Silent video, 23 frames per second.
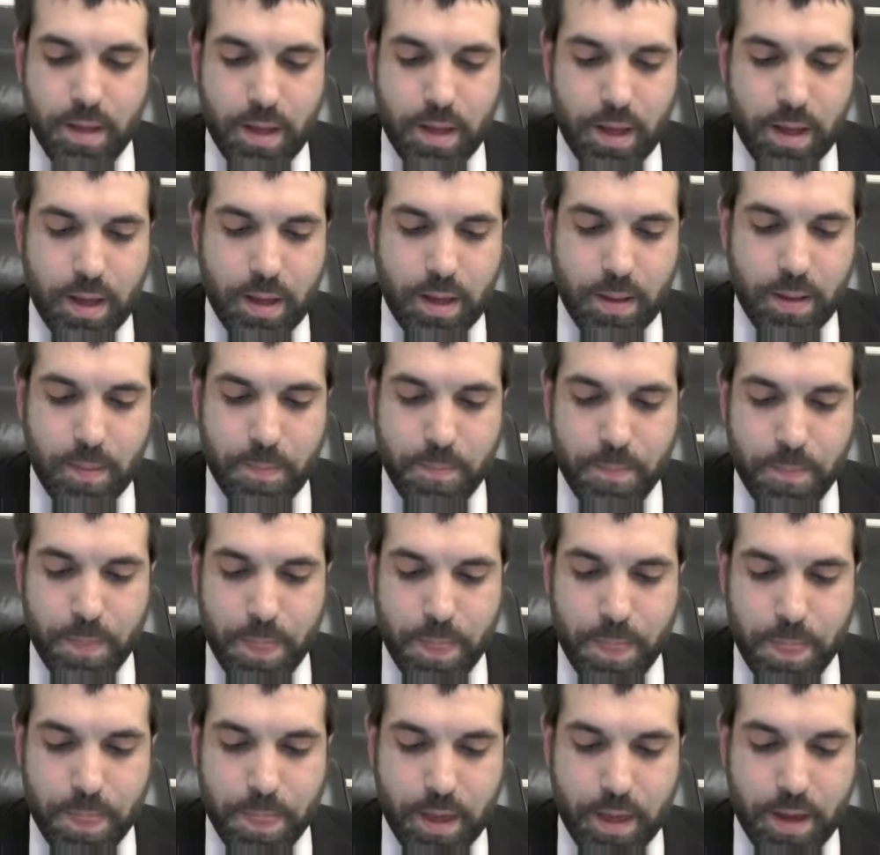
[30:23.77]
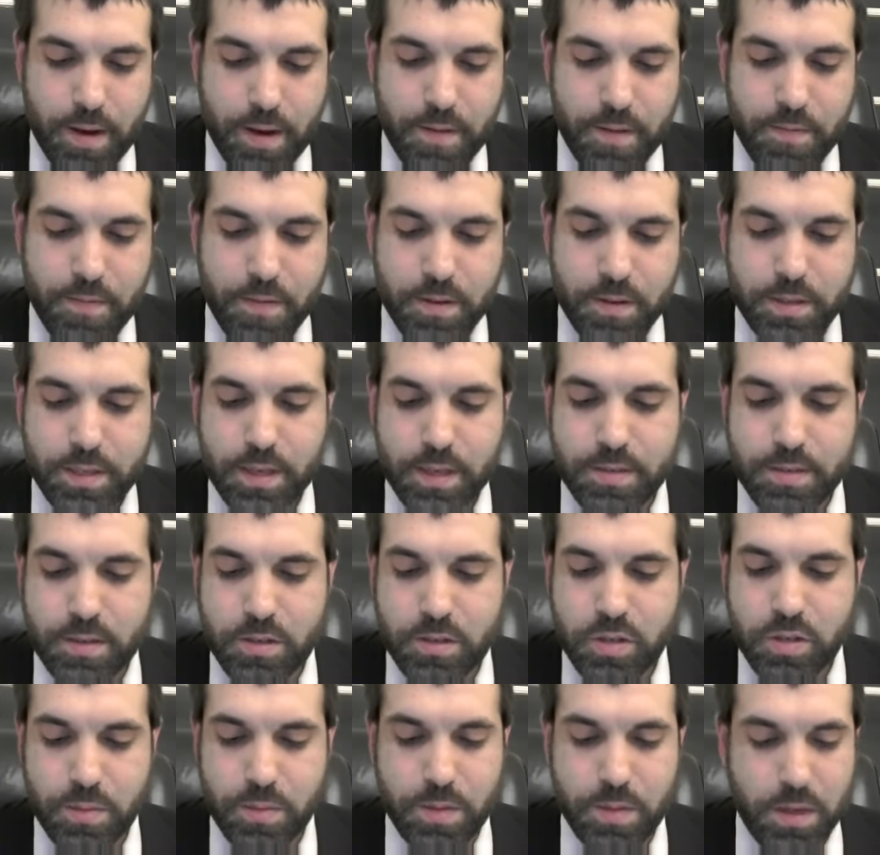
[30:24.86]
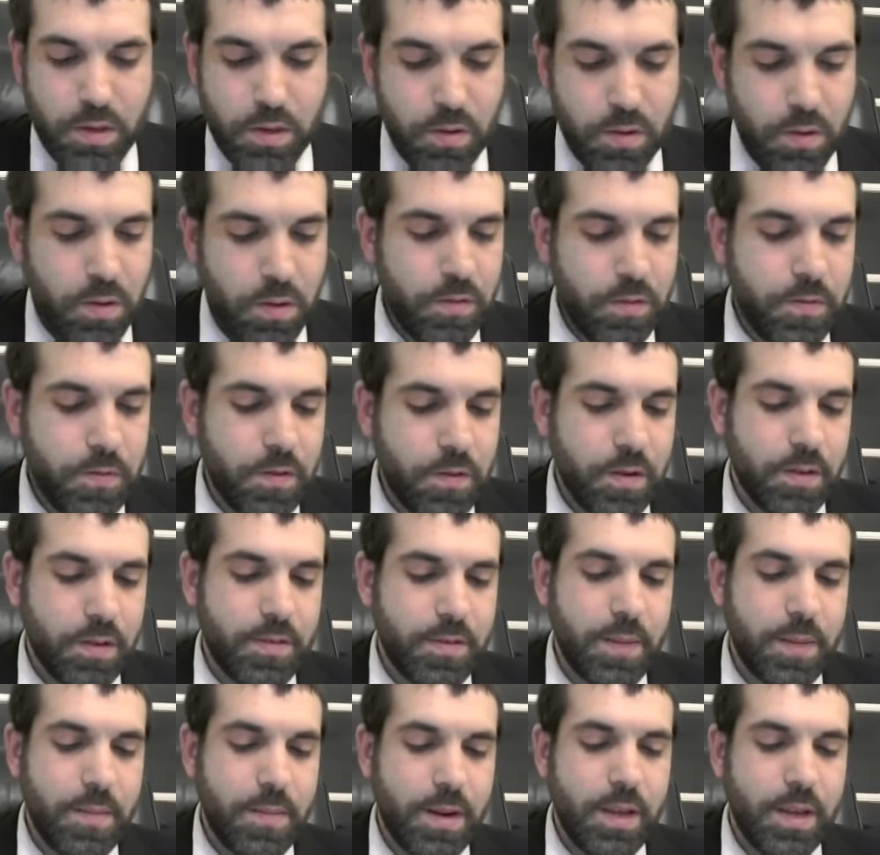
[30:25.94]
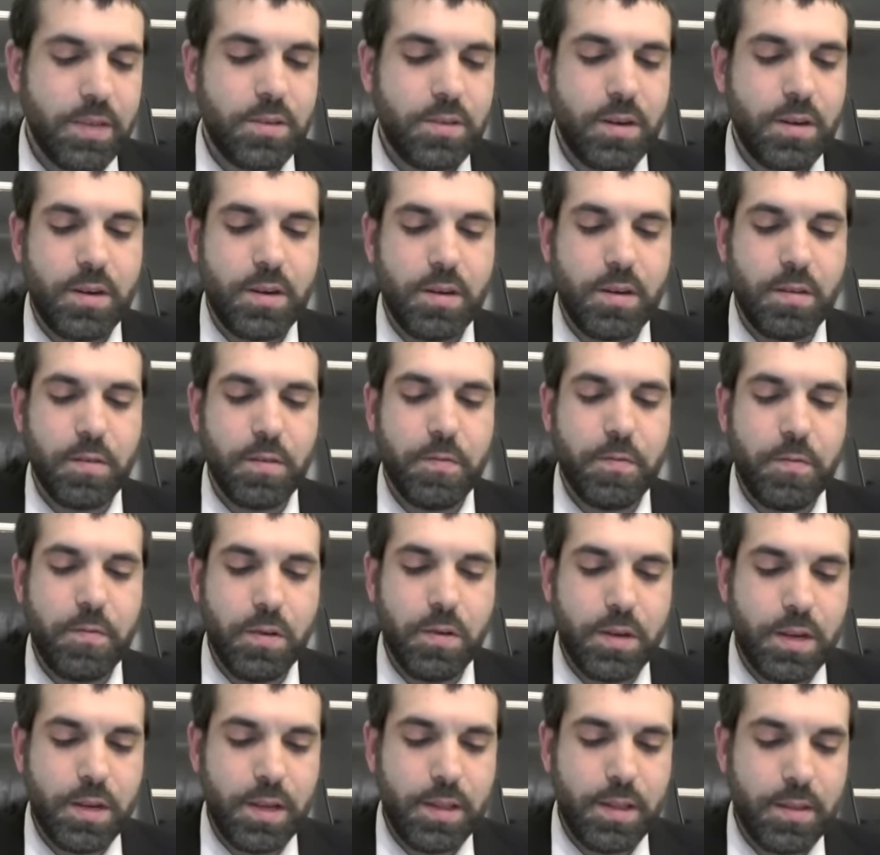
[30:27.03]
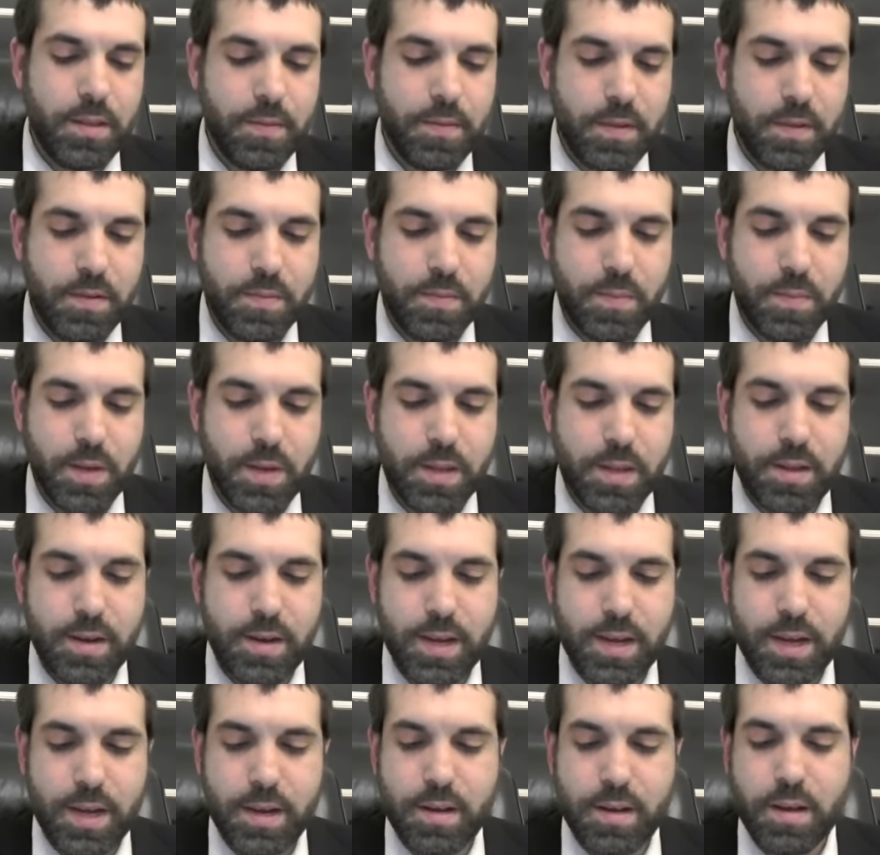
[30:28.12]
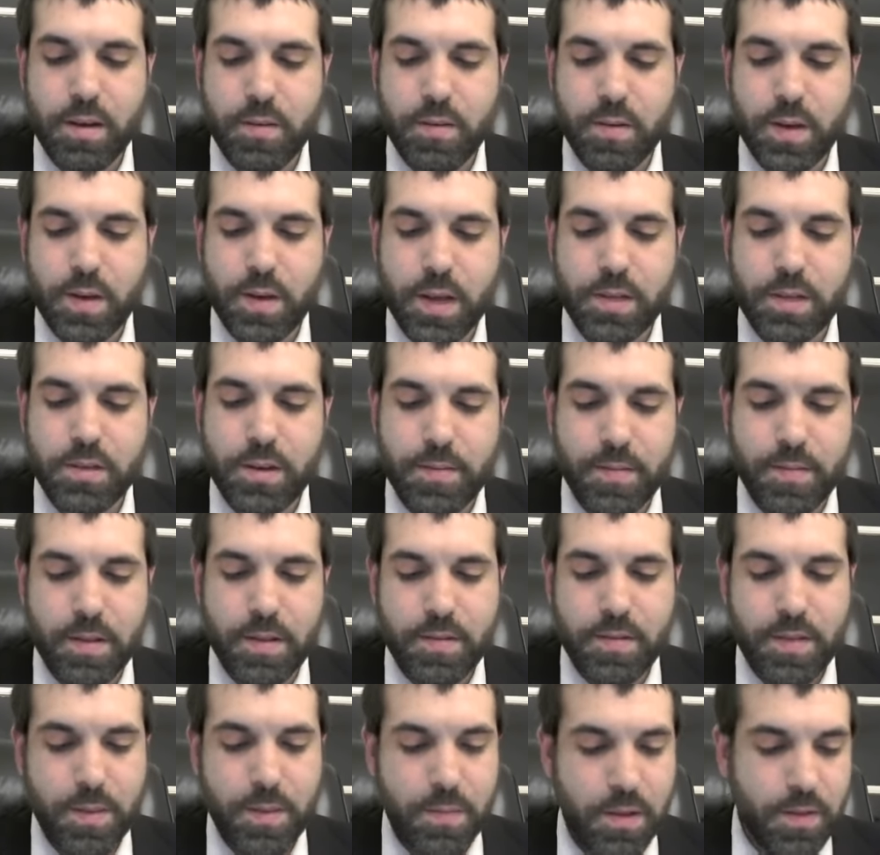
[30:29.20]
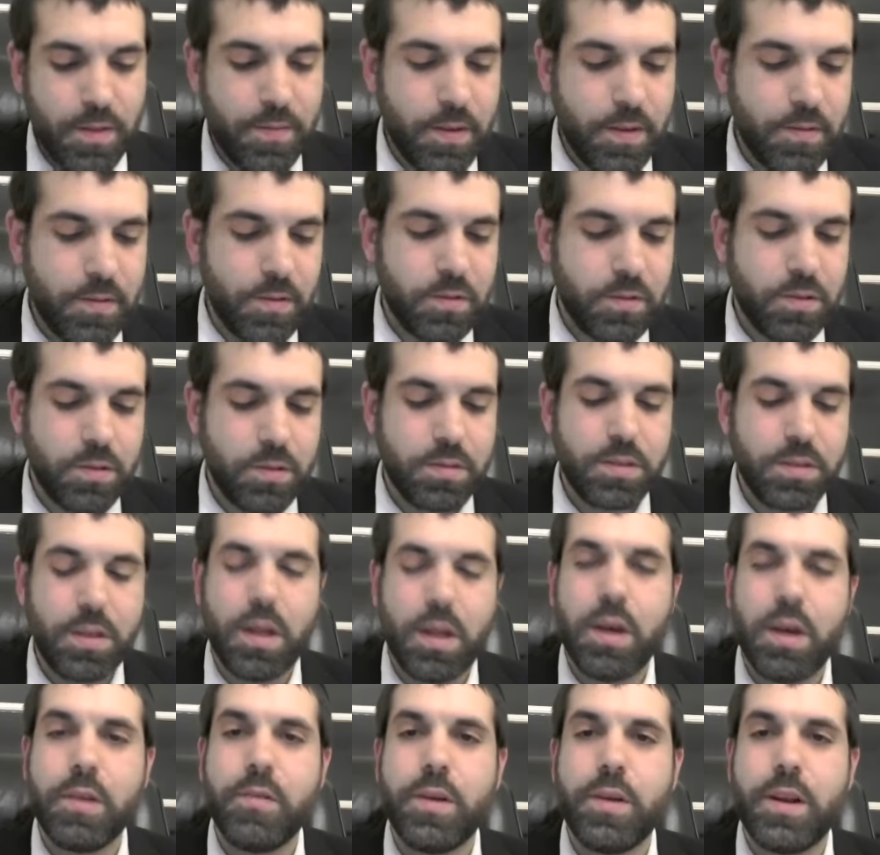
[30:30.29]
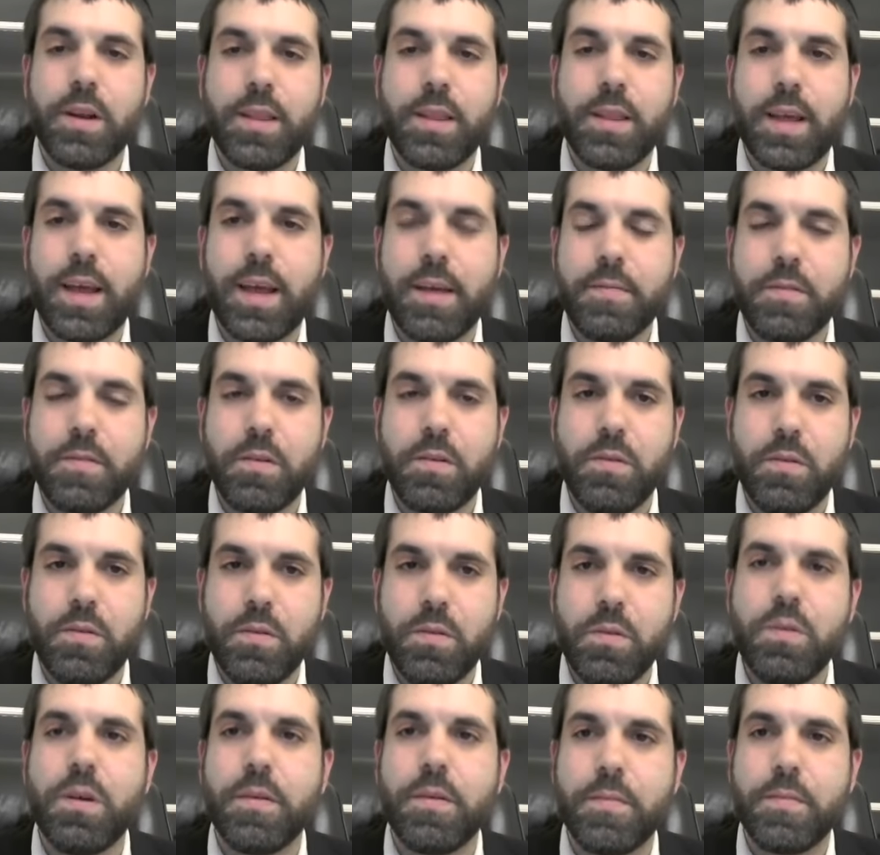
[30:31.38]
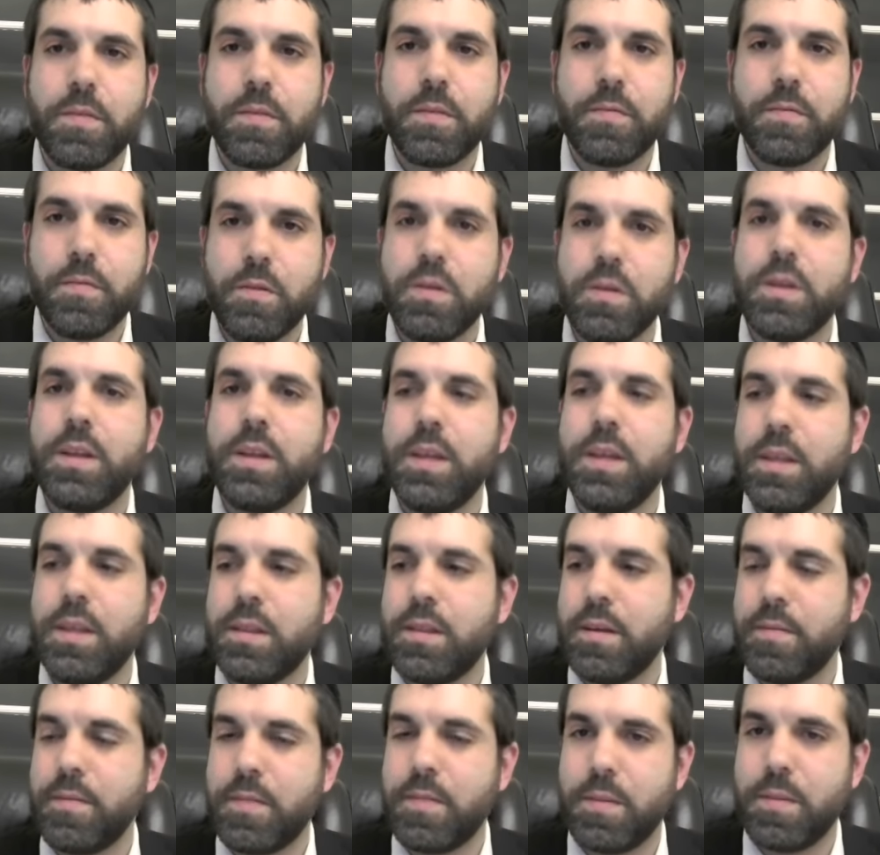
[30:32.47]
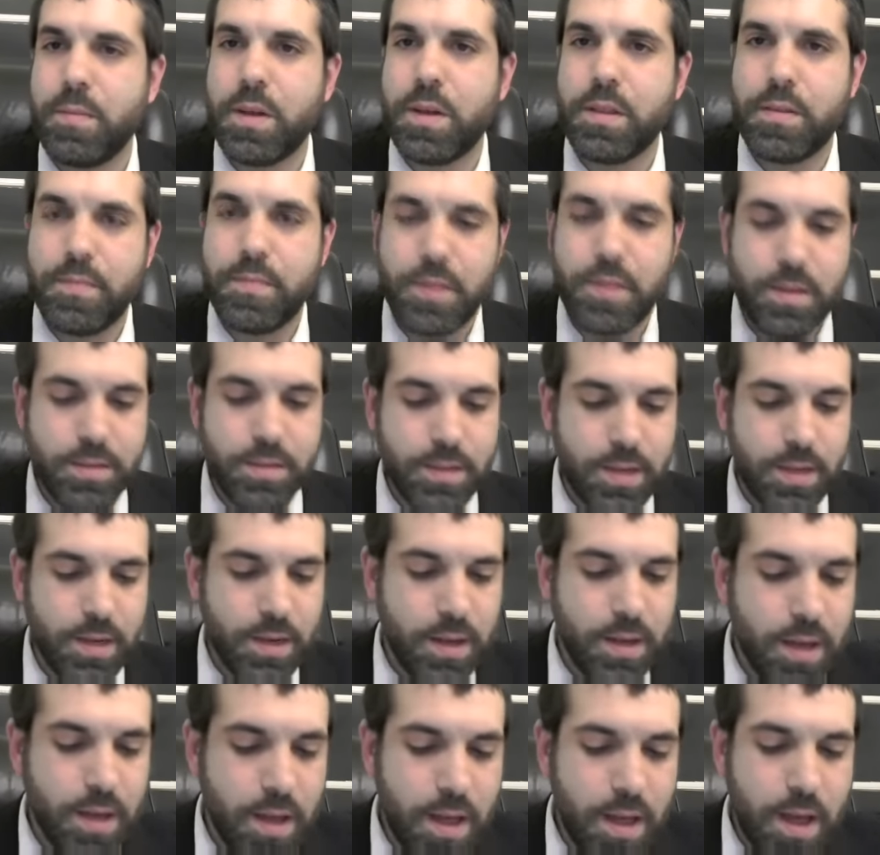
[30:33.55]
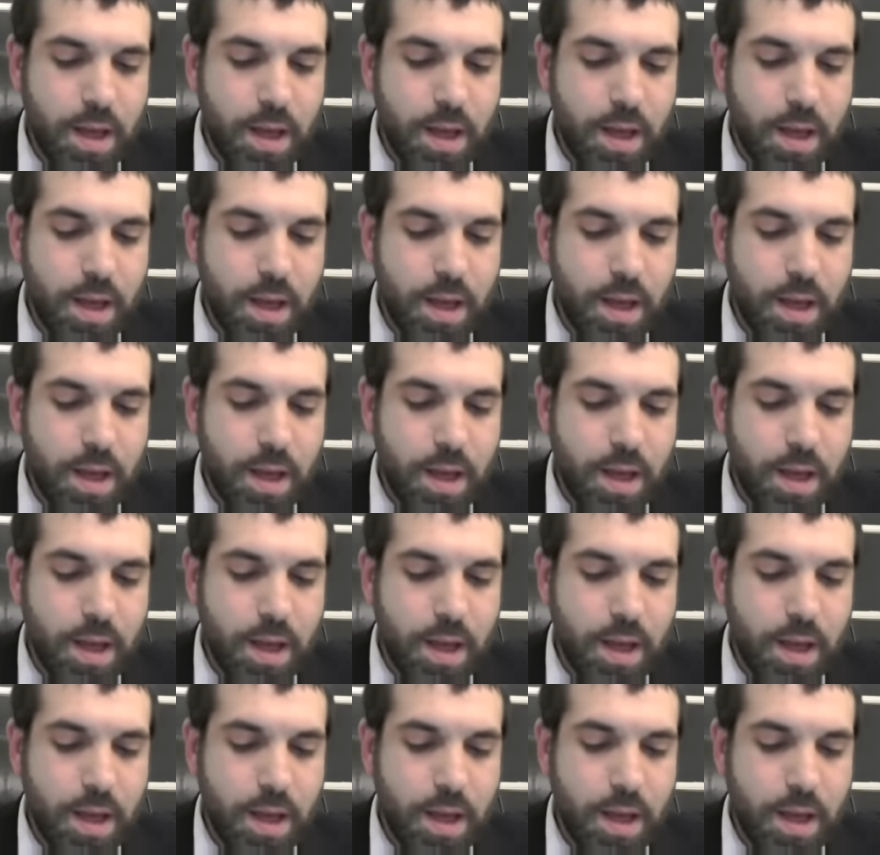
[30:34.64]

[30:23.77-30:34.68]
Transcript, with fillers: Um, and in verse 6, it shall be yours for examination until the 14th of this month. The entire congregation of the assembly of Israel shall slaughter it in the afternoon of the 14th of the month of Nisan.